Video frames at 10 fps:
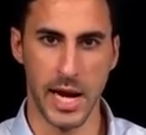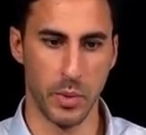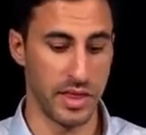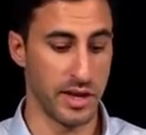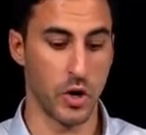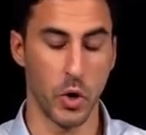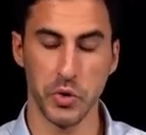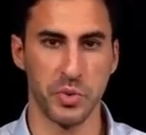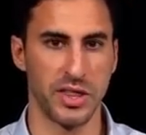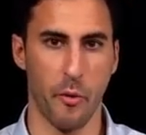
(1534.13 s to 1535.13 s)
And with the
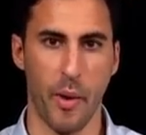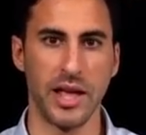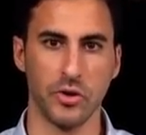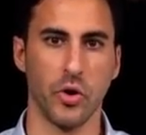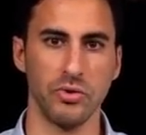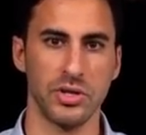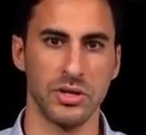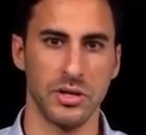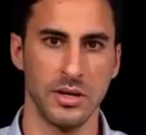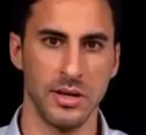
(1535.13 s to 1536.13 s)
coach, with the right
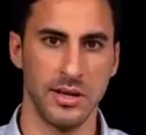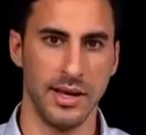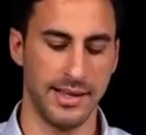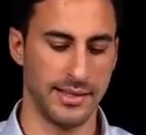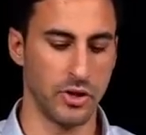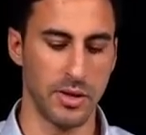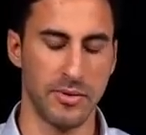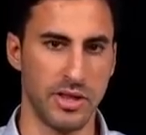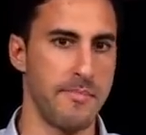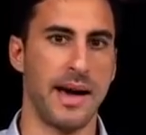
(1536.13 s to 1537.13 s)
coach, it's not
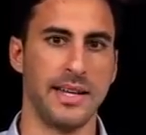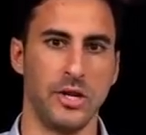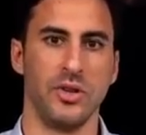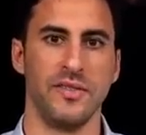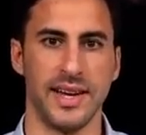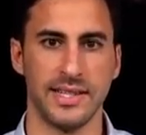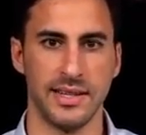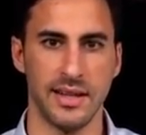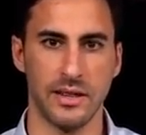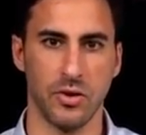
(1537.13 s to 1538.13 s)
about the money you
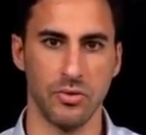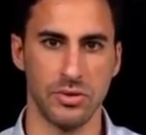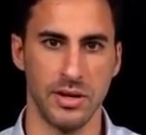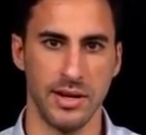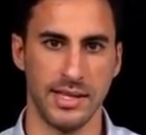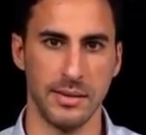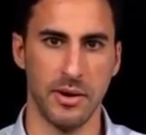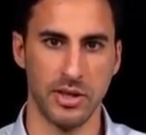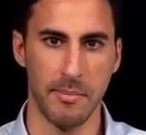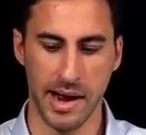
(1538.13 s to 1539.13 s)
invest in that coach, it's
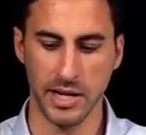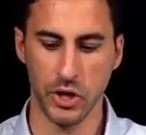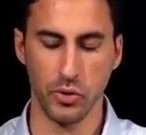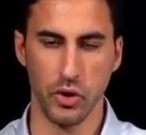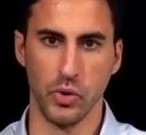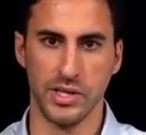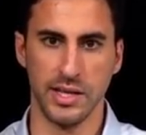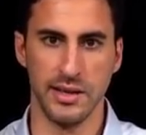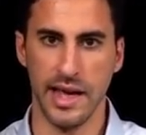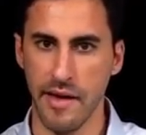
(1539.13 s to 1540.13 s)
about the money you're
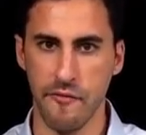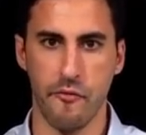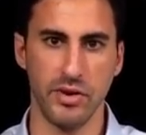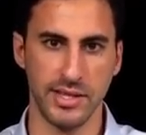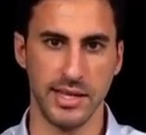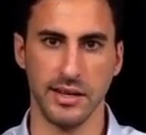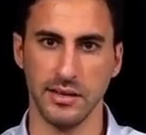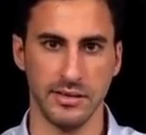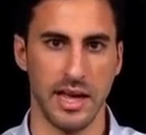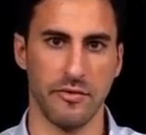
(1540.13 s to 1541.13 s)
losing every
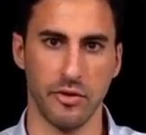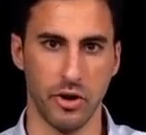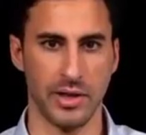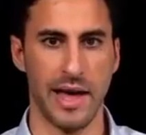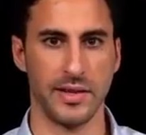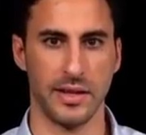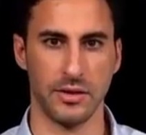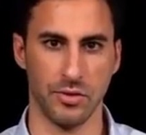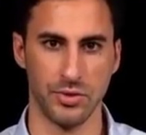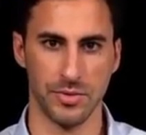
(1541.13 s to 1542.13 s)
single day for not having
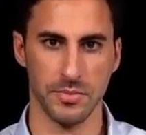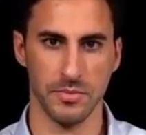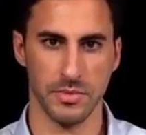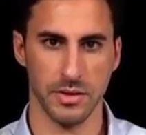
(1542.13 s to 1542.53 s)
that coach.